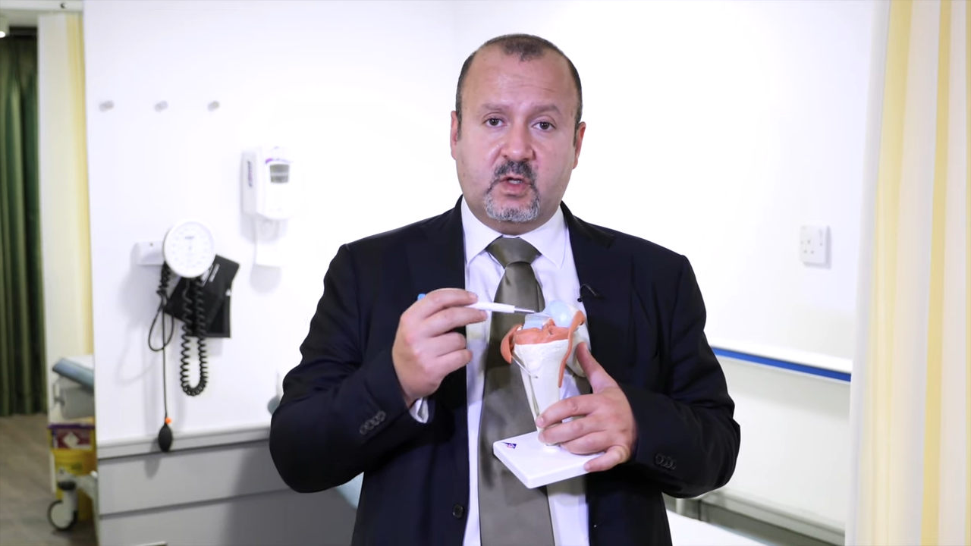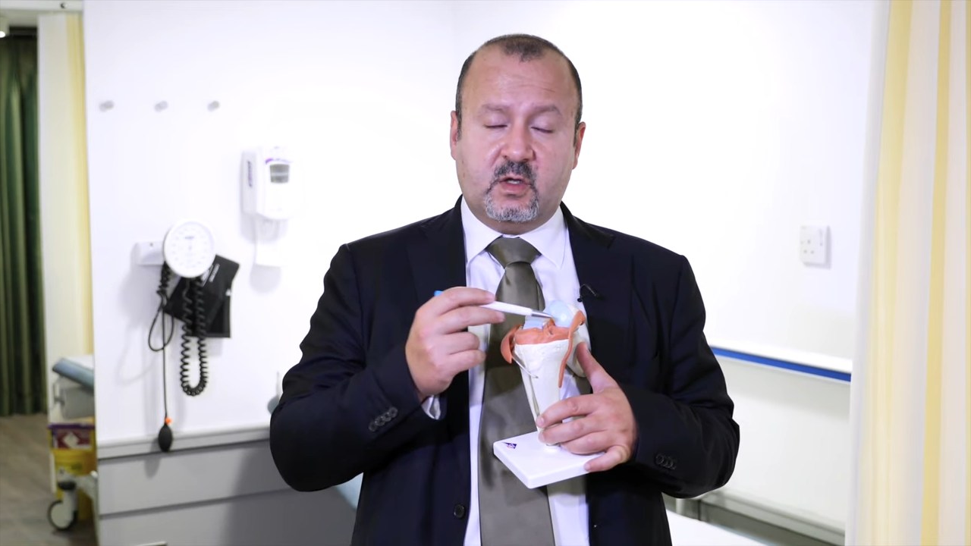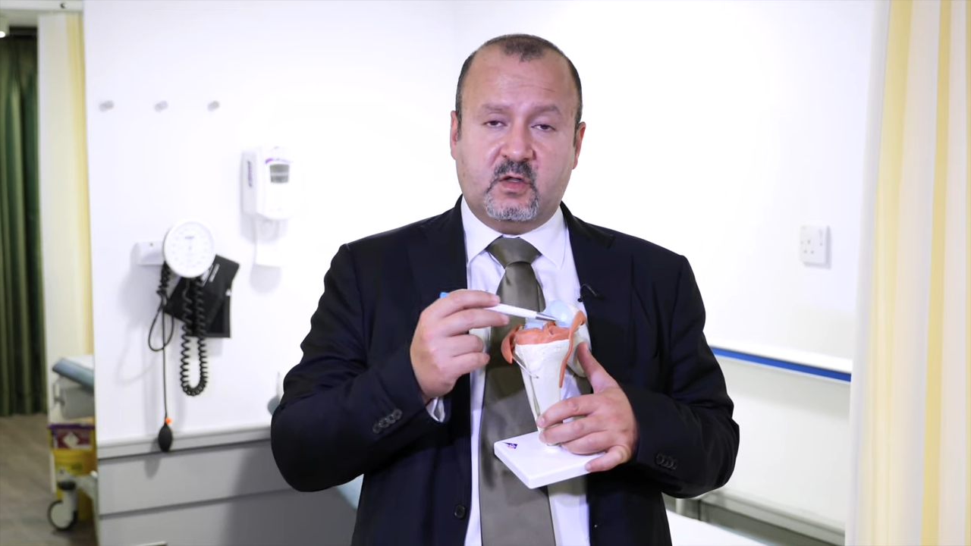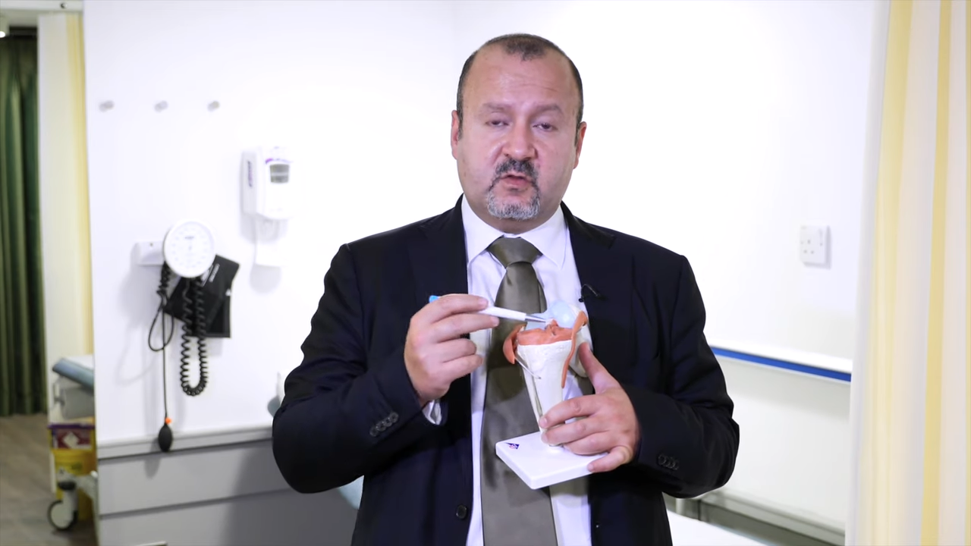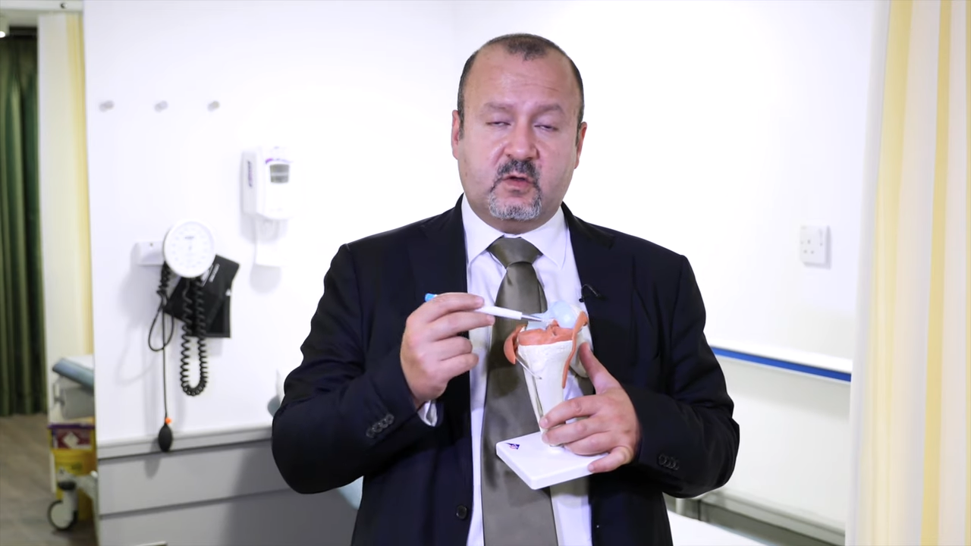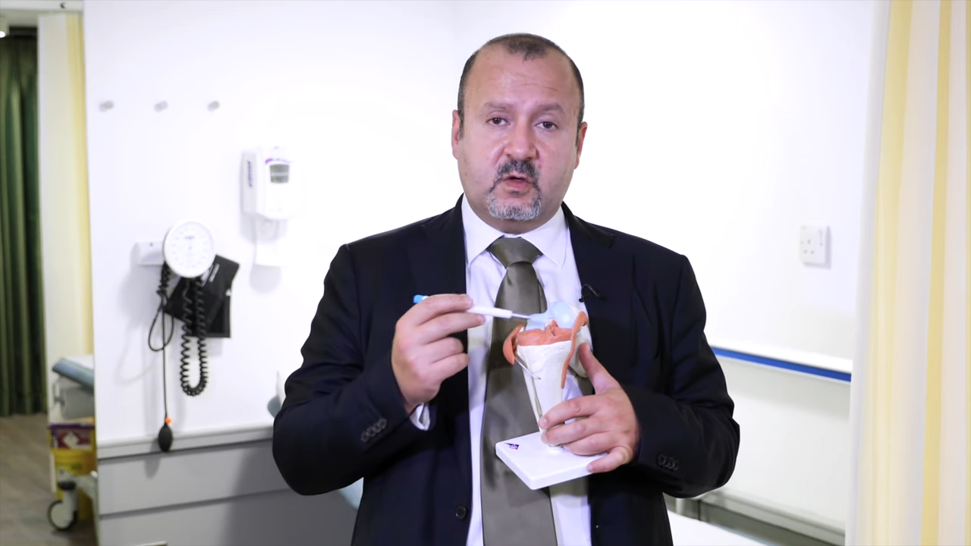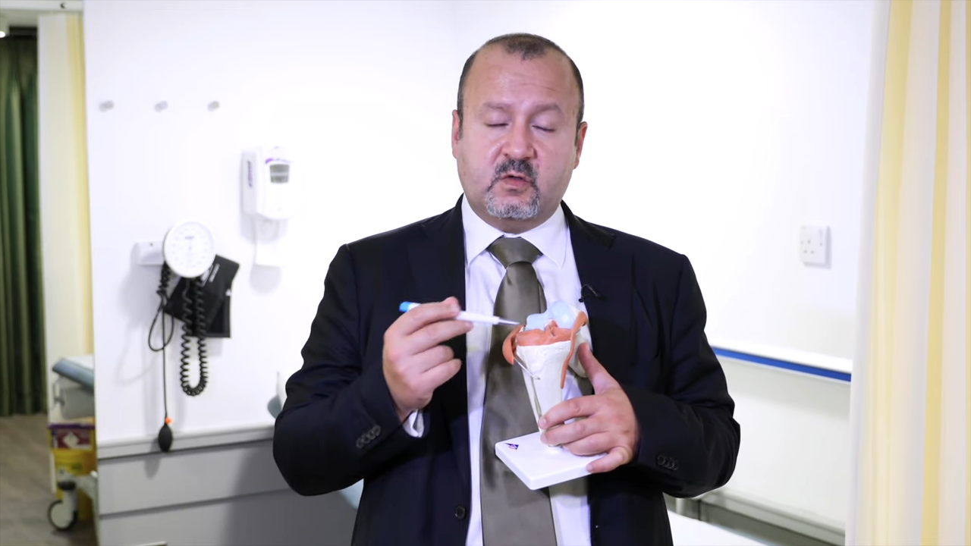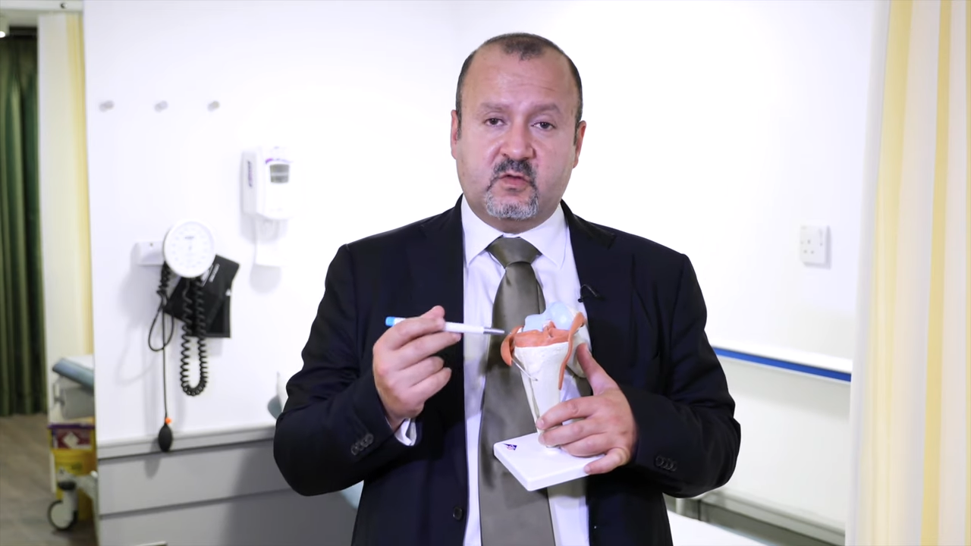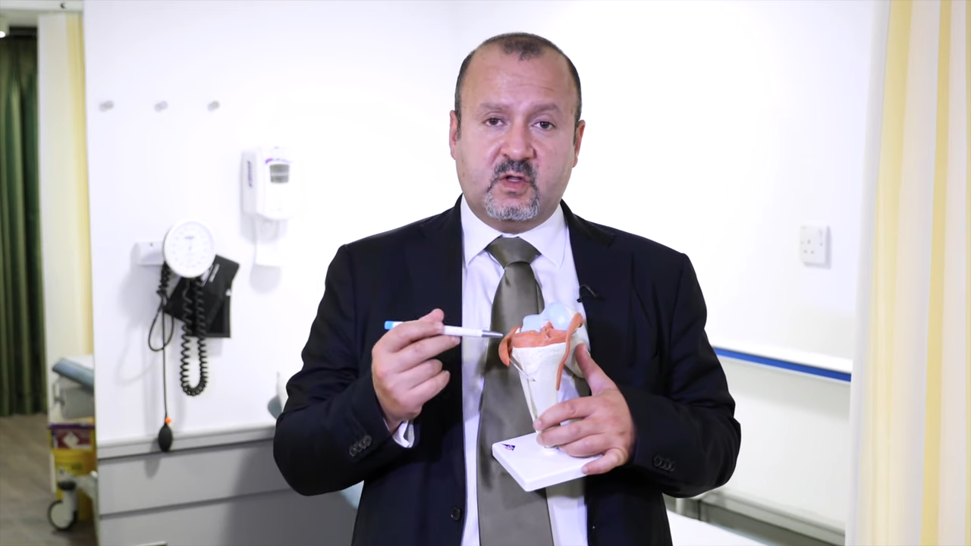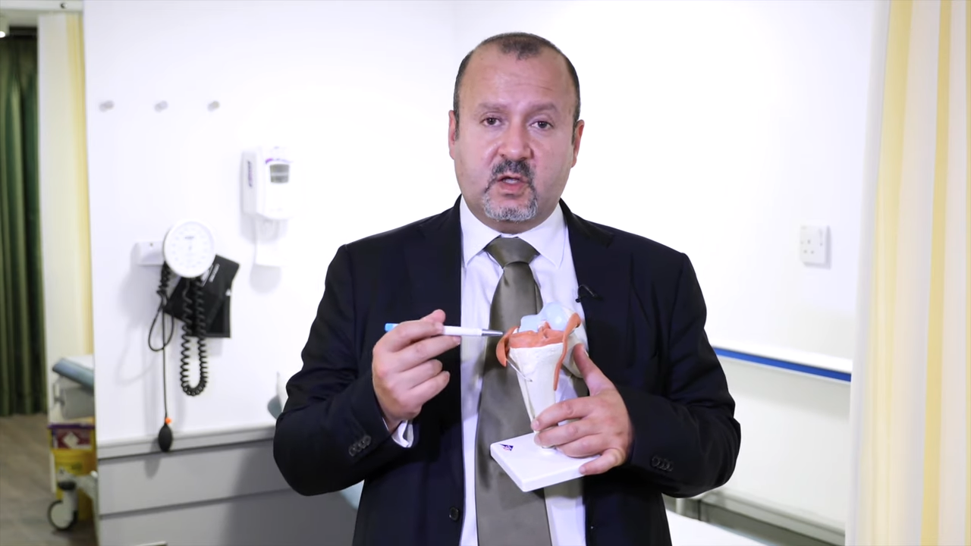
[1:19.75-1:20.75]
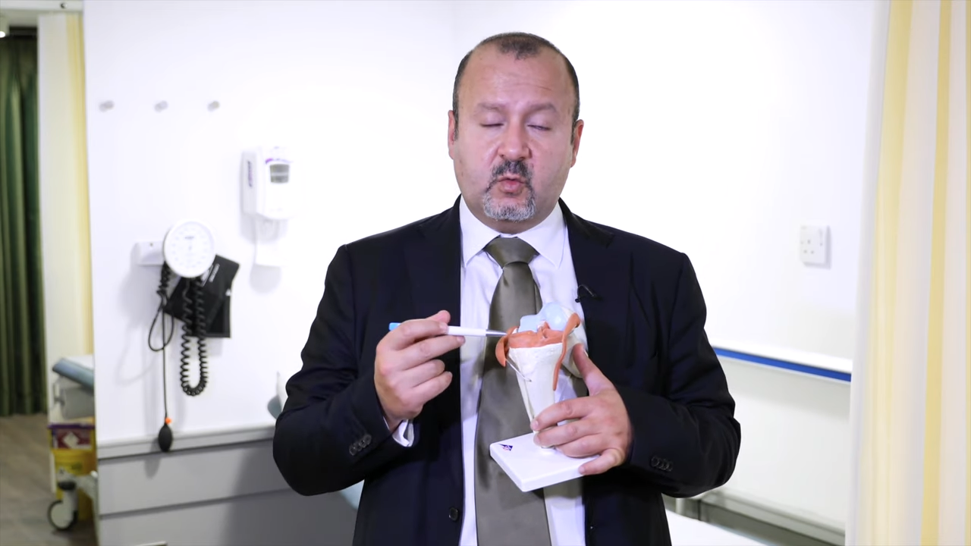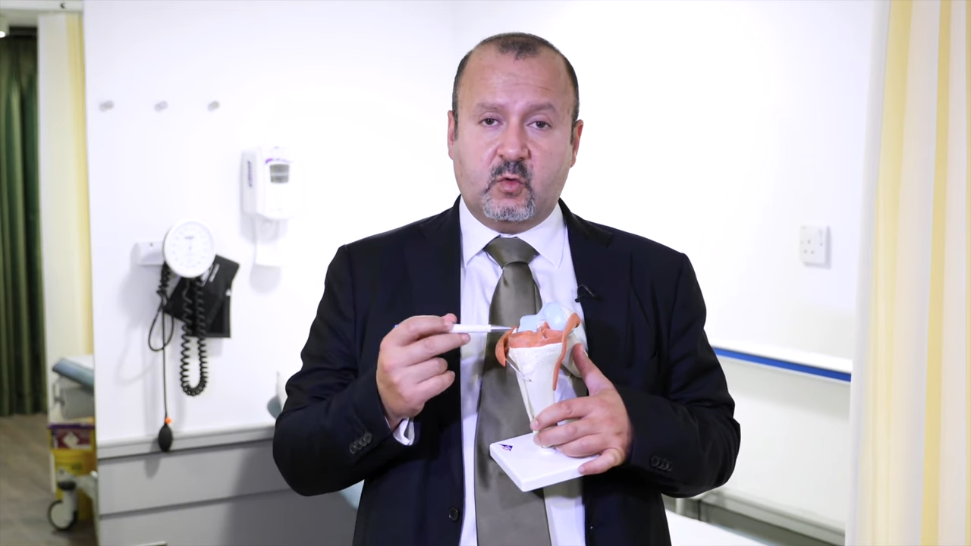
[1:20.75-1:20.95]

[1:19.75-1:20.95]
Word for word: unless they're unstable